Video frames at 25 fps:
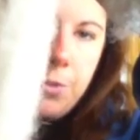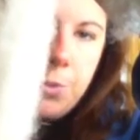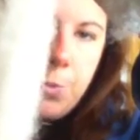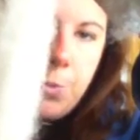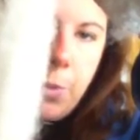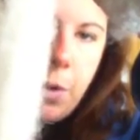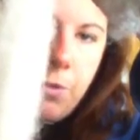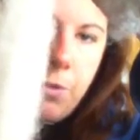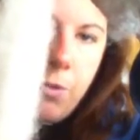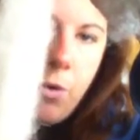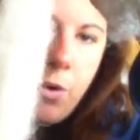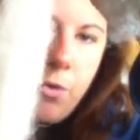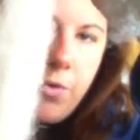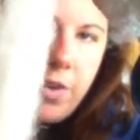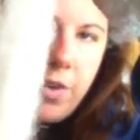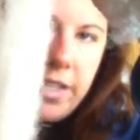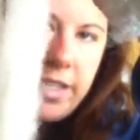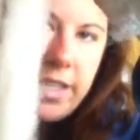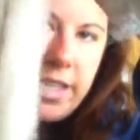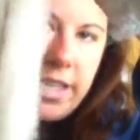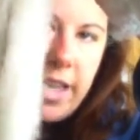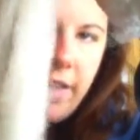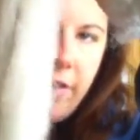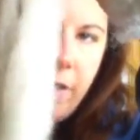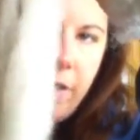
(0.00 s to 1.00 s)
spun roving
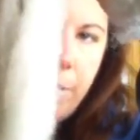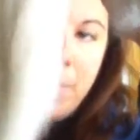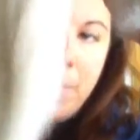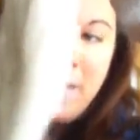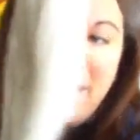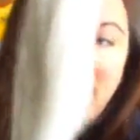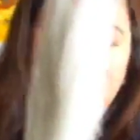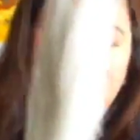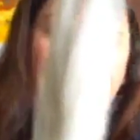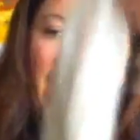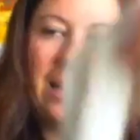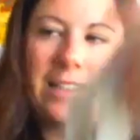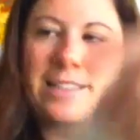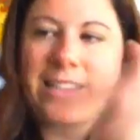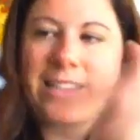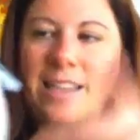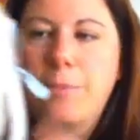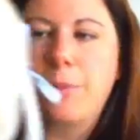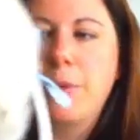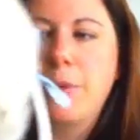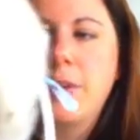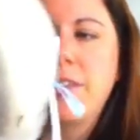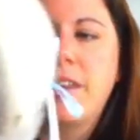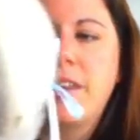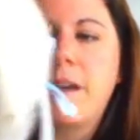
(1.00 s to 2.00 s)
together, but I can
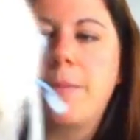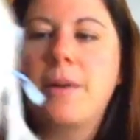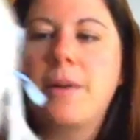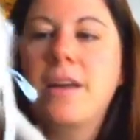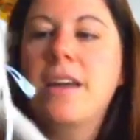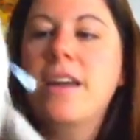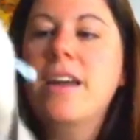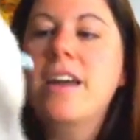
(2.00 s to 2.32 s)
separate them.